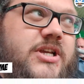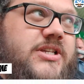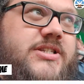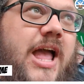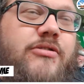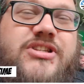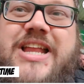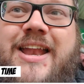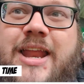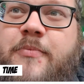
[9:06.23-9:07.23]
Just
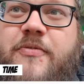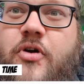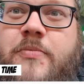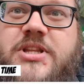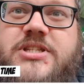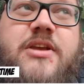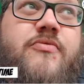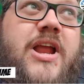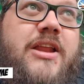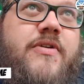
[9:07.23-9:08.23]
outstanding performance,
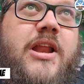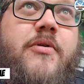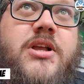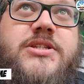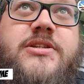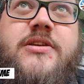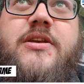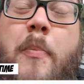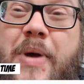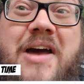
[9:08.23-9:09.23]
it really, really was.
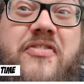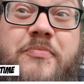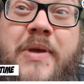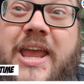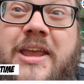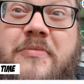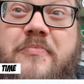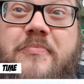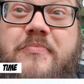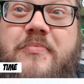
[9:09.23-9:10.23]
What baffled me,
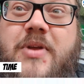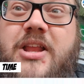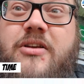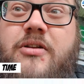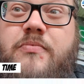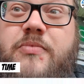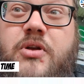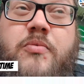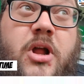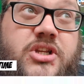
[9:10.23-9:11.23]
and you'll
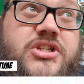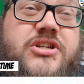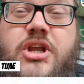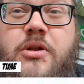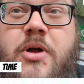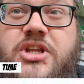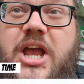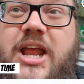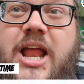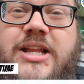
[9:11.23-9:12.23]
you'll watch you'll
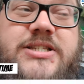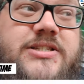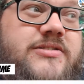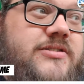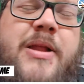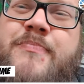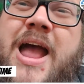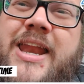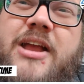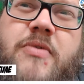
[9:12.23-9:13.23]
watch highlights. Pick
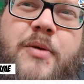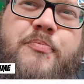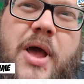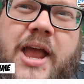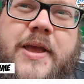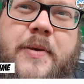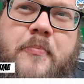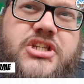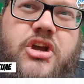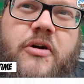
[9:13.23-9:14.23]
Manning at right back
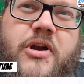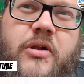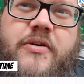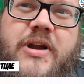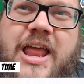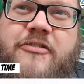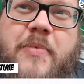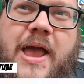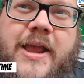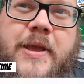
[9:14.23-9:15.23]
and Sorinola at
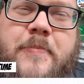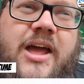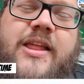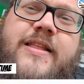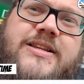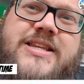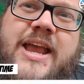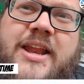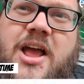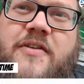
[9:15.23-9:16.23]
left back. And then in the
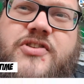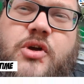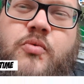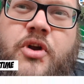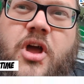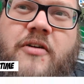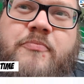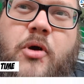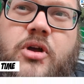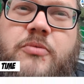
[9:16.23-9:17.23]
second half took Wood
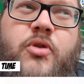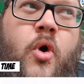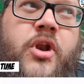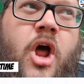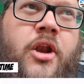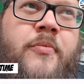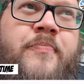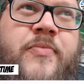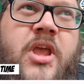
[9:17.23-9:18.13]
off, but Norton on,